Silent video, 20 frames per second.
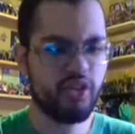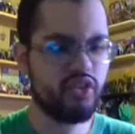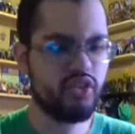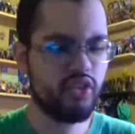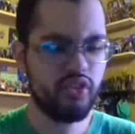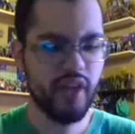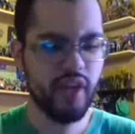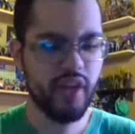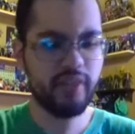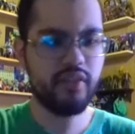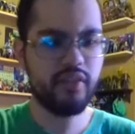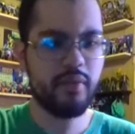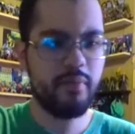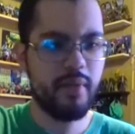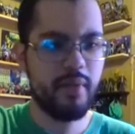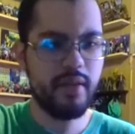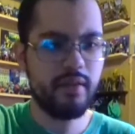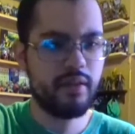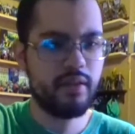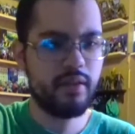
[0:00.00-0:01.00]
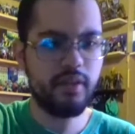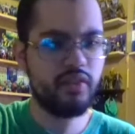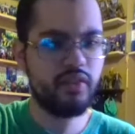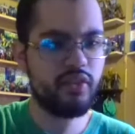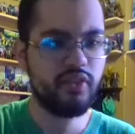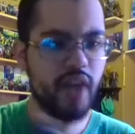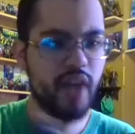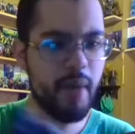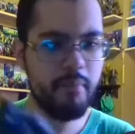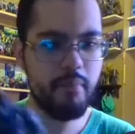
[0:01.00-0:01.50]
This is
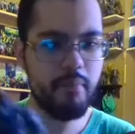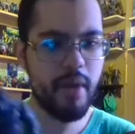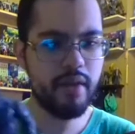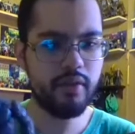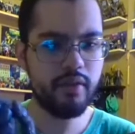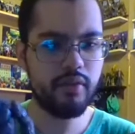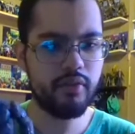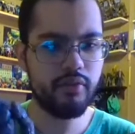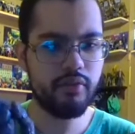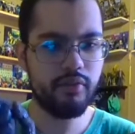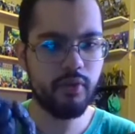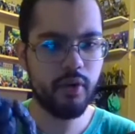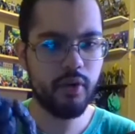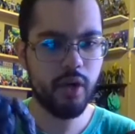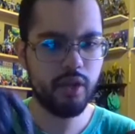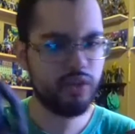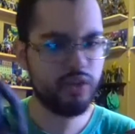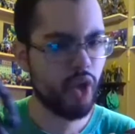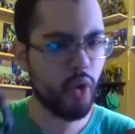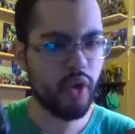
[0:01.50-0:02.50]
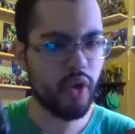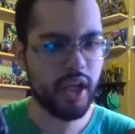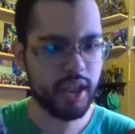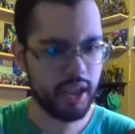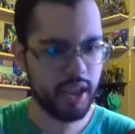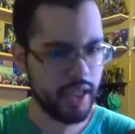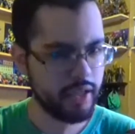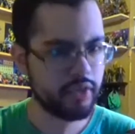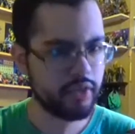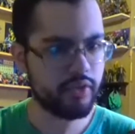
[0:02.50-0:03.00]
not meant for adult
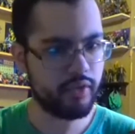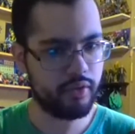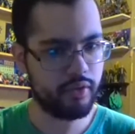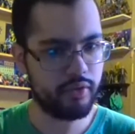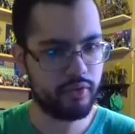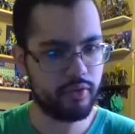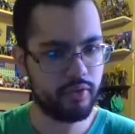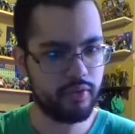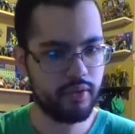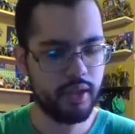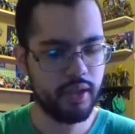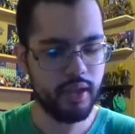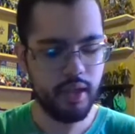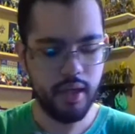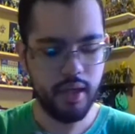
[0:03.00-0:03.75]
collectors.